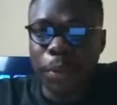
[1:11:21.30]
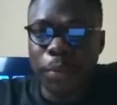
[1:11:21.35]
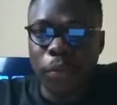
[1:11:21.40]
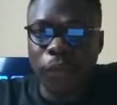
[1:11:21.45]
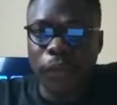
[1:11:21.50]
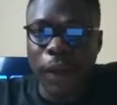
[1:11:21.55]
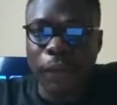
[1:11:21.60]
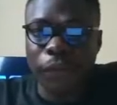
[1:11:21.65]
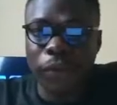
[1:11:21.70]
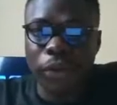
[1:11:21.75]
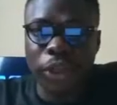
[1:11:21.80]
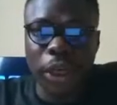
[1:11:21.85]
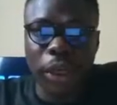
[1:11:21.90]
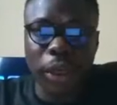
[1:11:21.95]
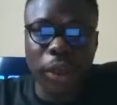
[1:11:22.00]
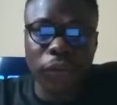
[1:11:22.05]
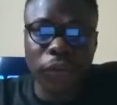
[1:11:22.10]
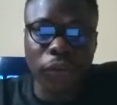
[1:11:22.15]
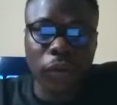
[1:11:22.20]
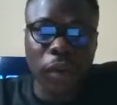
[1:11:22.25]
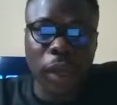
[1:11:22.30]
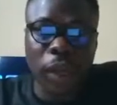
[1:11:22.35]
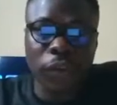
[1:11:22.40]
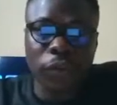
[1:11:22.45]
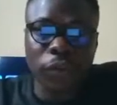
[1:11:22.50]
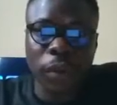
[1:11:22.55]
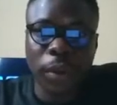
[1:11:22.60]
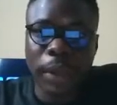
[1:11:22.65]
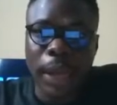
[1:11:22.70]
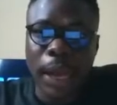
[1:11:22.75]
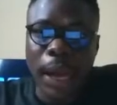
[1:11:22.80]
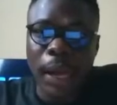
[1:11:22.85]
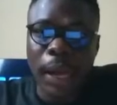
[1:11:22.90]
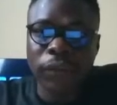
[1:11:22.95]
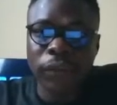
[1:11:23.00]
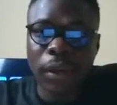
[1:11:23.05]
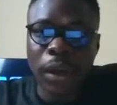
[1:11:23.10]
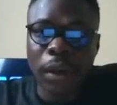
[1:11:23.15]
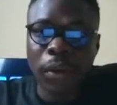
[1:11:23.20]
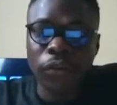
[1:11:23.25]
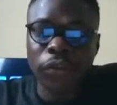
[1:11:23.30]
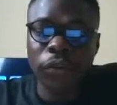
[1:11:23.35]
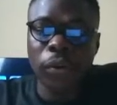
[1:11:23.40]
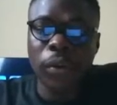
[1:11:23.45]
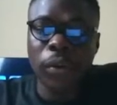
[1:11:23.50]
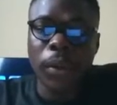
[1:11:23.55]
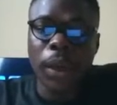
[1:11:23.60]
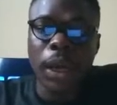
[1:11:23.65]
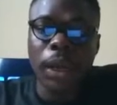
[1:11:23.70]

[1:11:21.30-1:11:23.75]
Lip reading: people 500K, so that's where we're at now. So